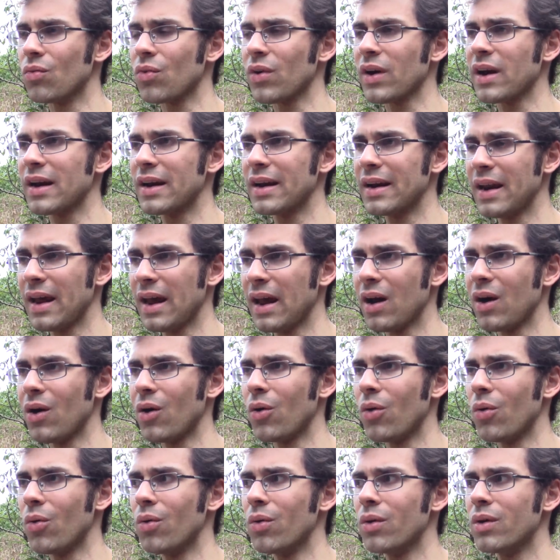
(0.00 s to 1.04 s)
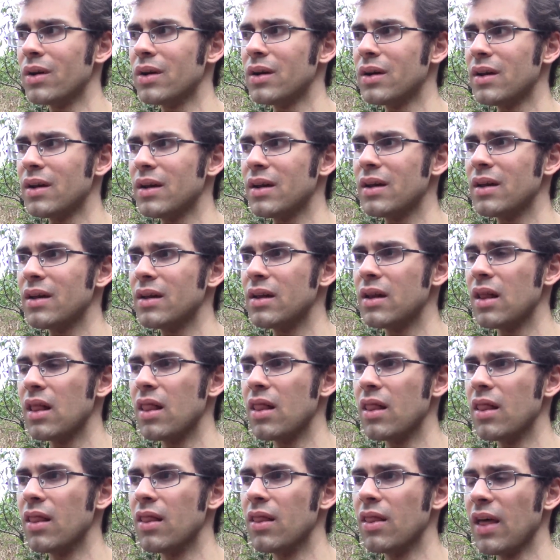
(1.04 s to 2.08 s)
right now
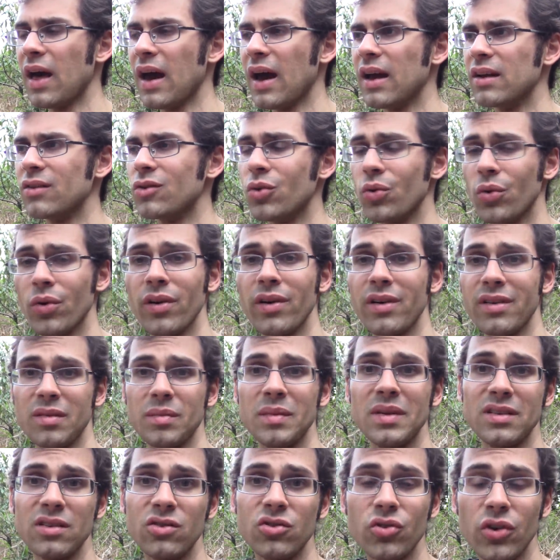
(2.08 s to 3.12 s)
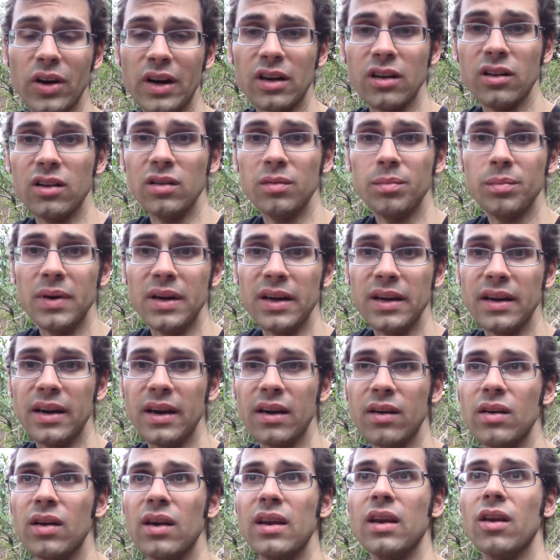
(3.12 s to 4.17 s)
that tourism is a trickle, but
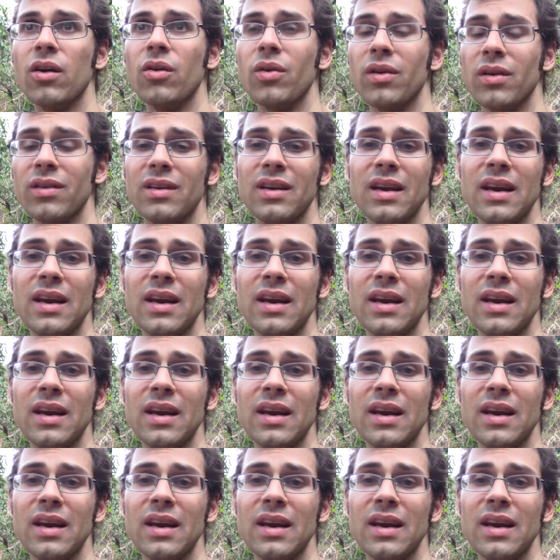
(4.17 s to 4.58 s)
you know,